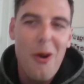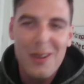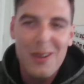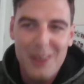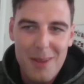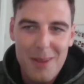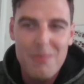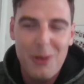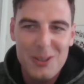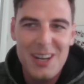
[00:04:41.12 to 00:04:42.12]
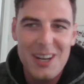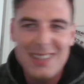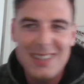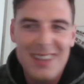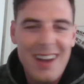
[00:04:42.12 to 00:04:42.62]
long-term
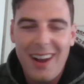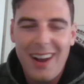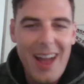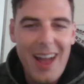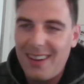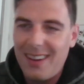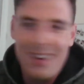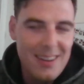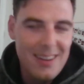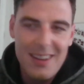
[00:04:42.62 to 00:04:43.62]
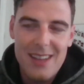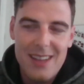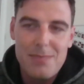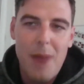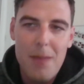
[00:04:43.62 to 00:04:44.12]
projects like
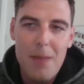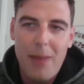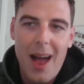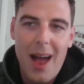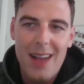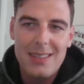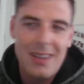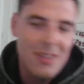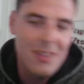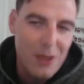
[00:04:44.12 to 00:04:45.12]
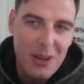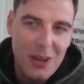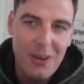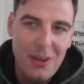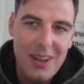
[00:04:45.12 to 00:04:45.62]
gas pipelines,
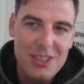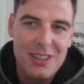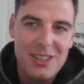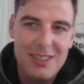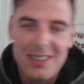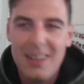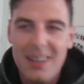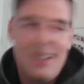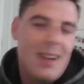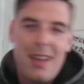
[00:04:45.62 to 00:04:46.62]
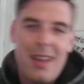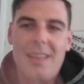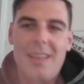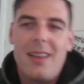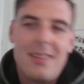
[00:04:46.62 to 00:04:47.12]
interconnections,
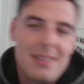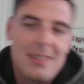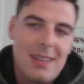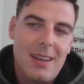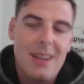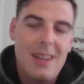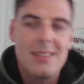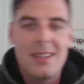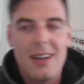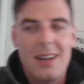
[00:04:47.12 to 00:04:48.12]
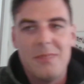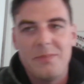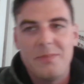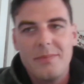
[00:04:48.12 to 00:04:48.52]
and etc. etc.